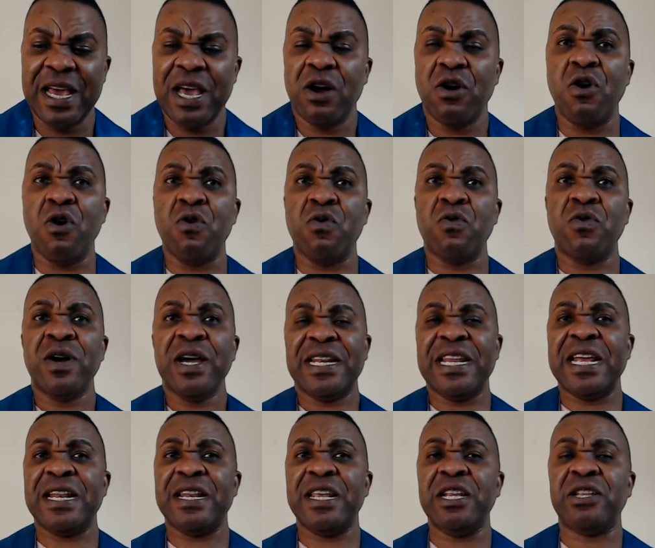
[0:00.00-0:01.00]
oh,
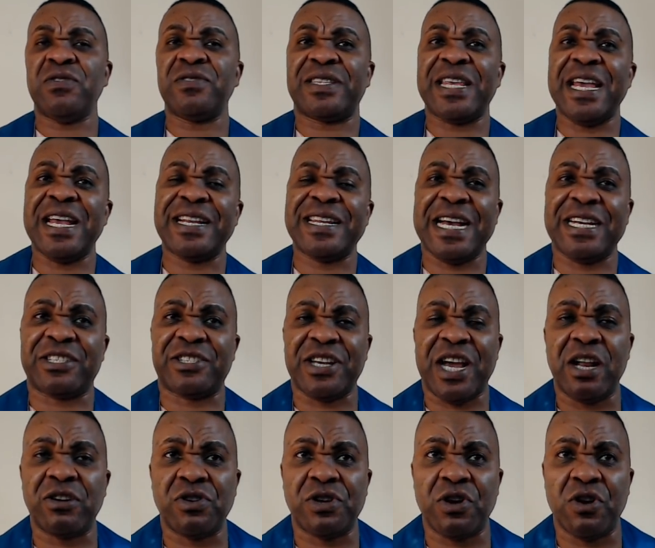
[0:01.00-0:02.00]
they need to take their
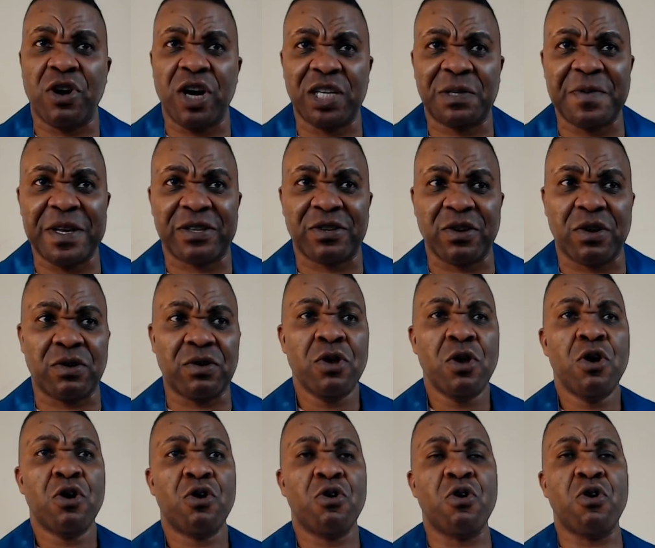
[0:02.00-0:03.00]
child to the hospital,
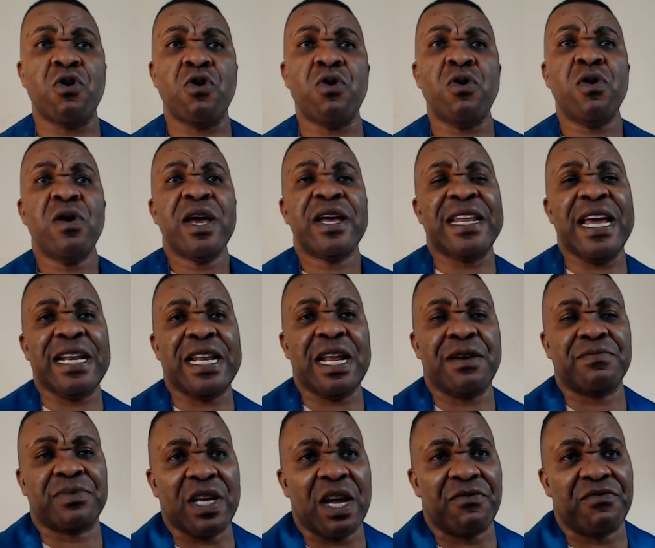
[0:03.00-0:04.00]
oh, they
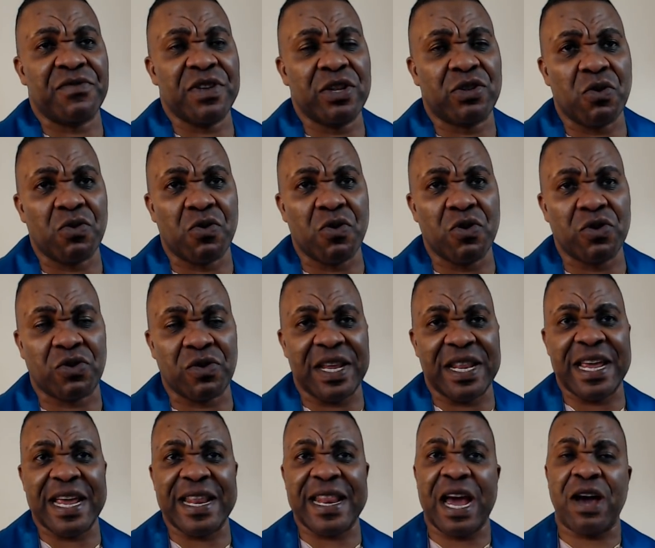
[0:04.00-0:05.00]
themselves need to go to
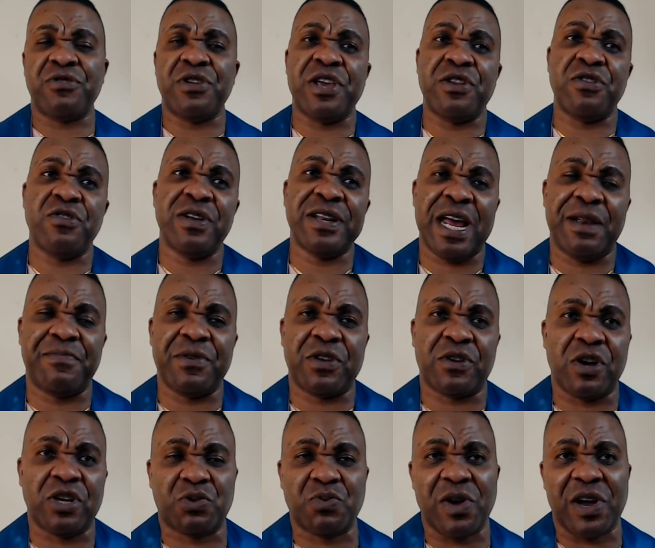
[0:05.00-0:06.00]
the, now they know that
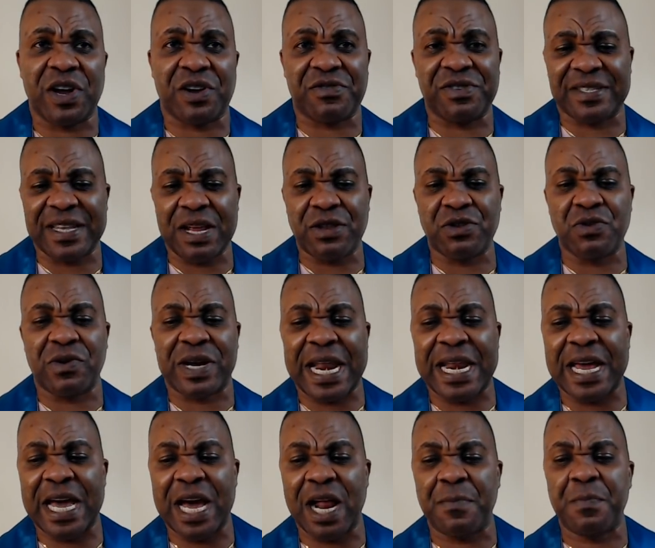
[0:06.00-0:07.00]
because you are Christian, you can
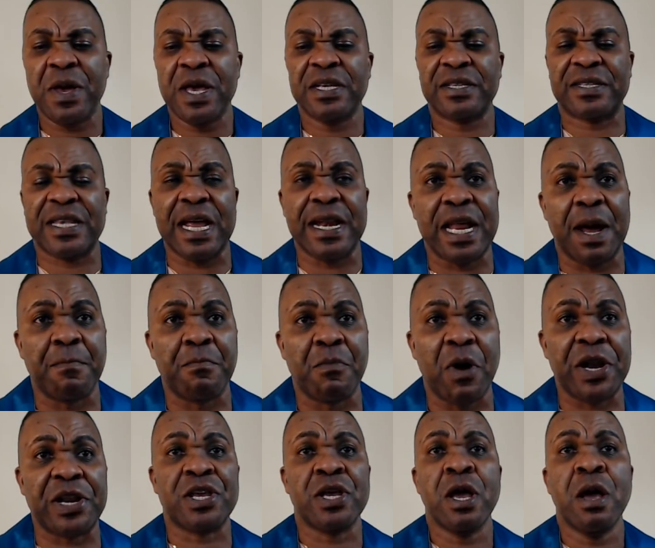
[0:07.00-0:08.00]
help, send them
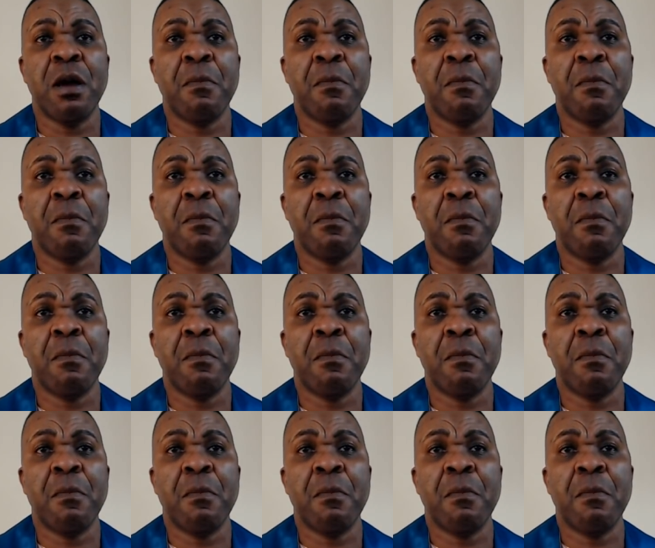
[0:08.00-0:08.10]
money.